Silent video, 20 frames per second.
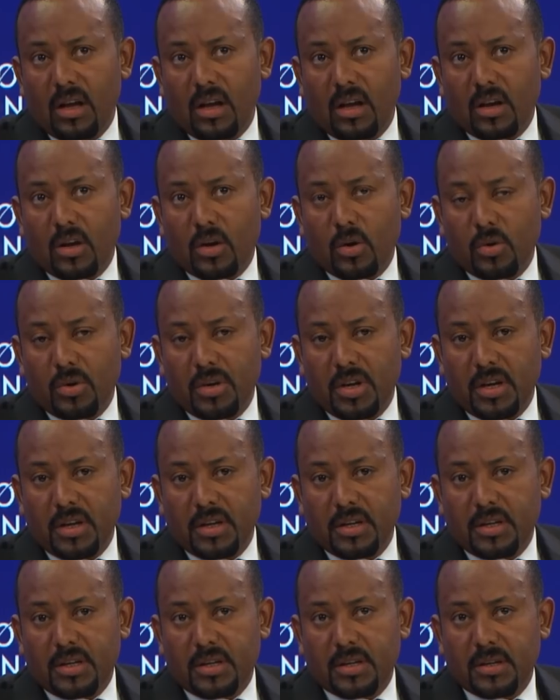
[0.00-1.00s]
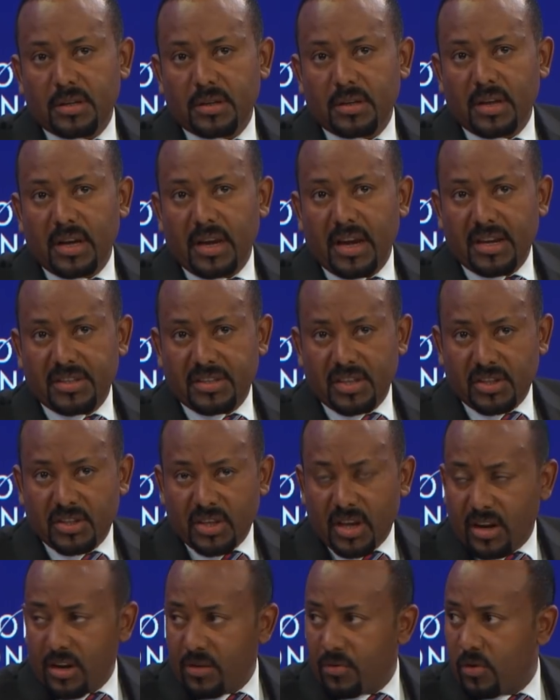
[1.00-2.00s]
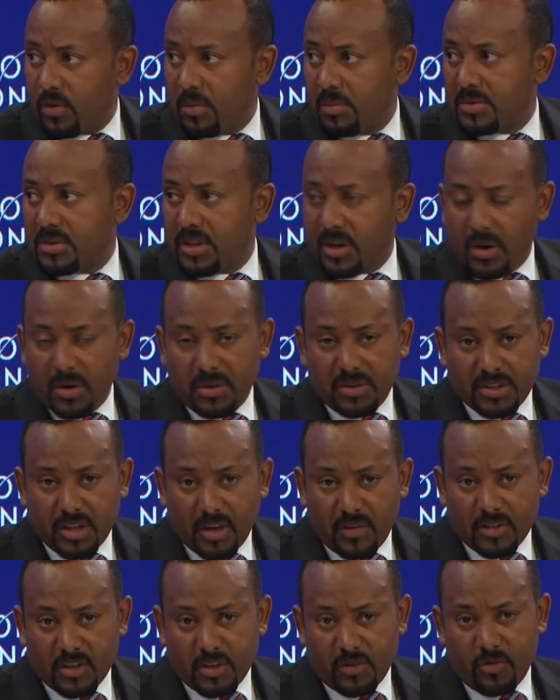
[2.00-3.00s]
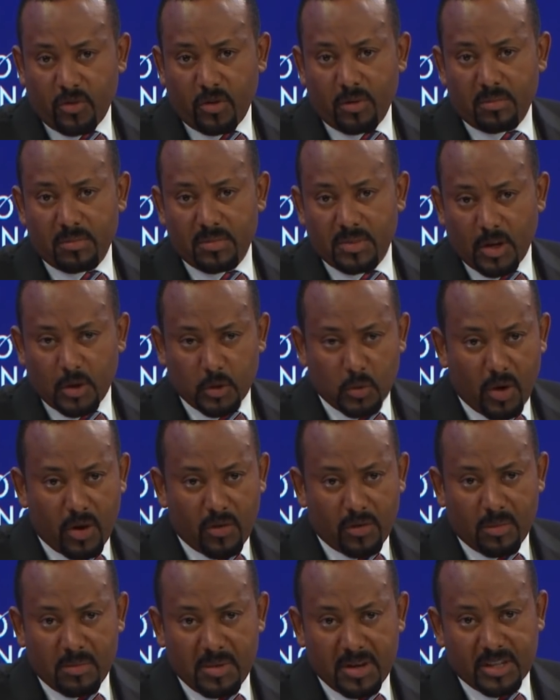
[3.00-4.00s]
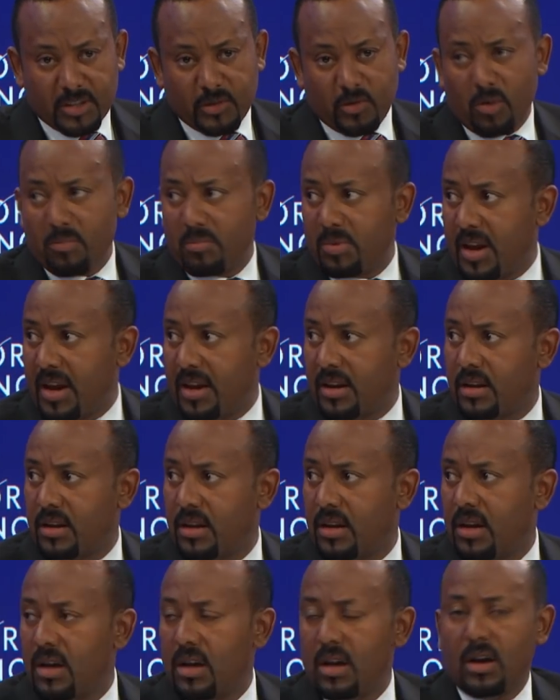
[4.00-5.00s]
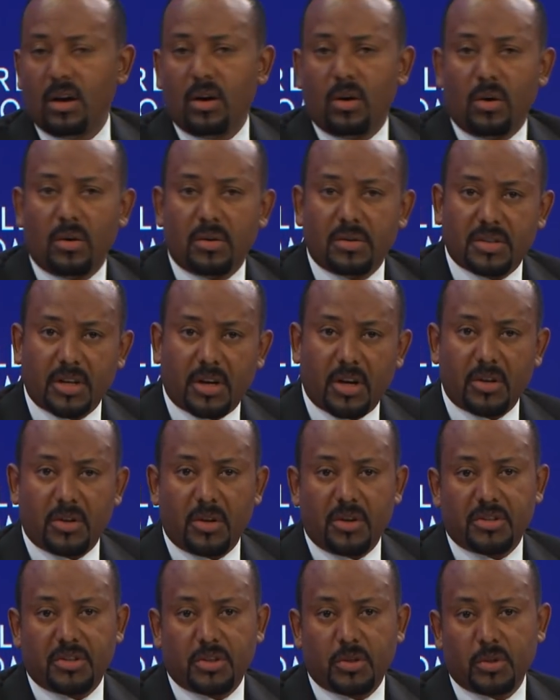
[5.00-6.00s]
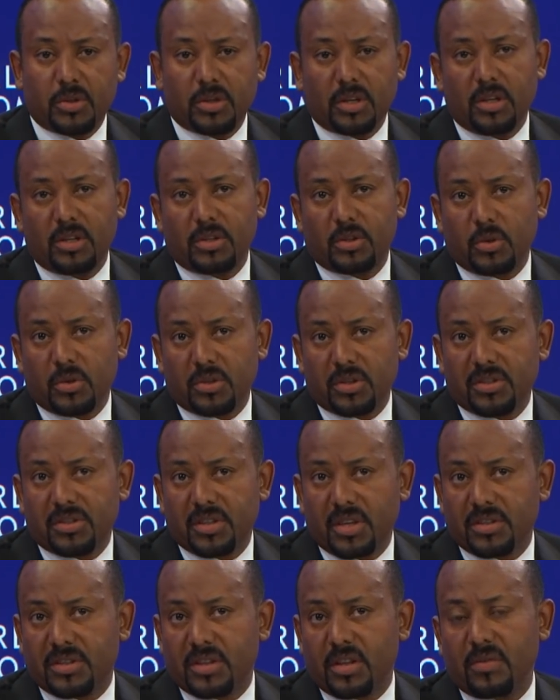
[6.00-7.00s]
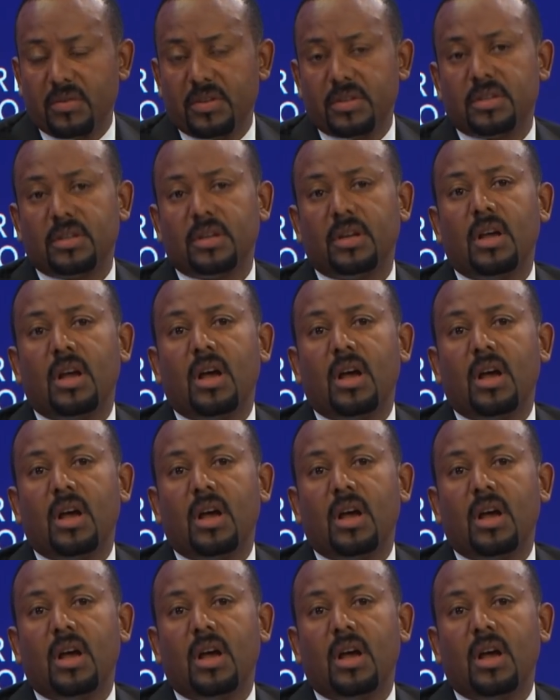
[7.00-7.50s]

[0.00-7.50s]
including SSR reform, security service reform. It was one of the biggest complaints on security institutions and service.